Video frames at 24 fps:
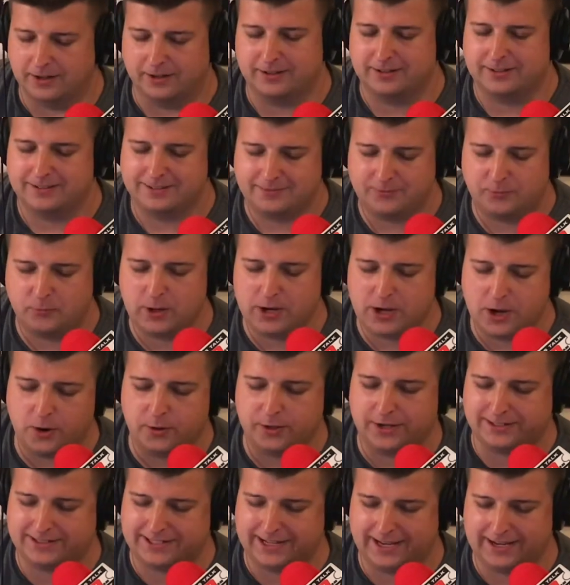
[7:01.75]
Look, we
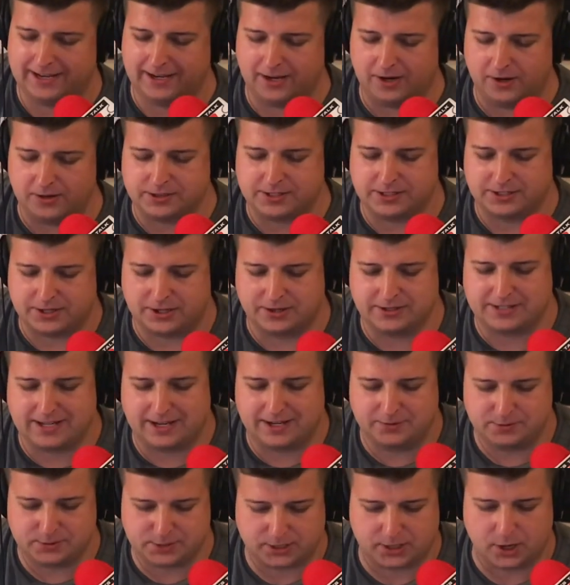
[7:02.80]
know that Dan Enos. It turns
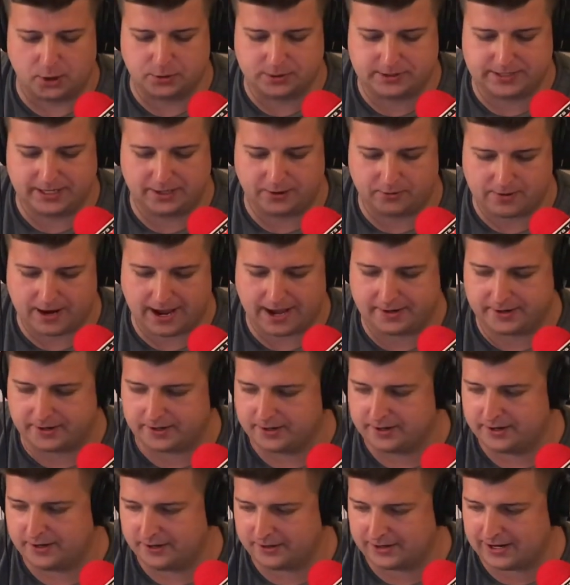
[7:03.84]
out he was a coattail
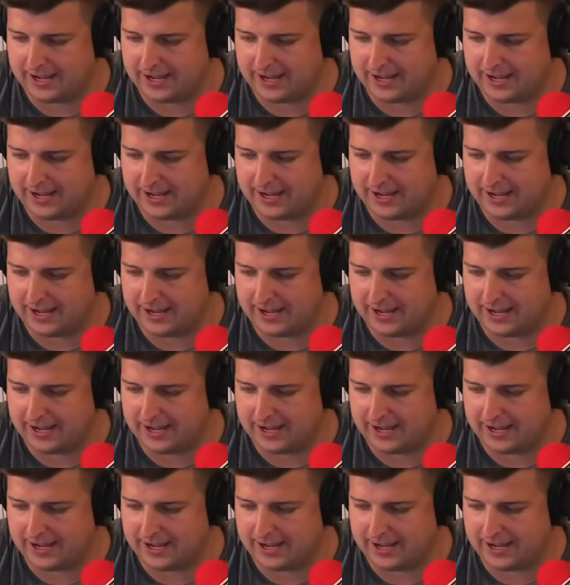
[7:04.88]
rider.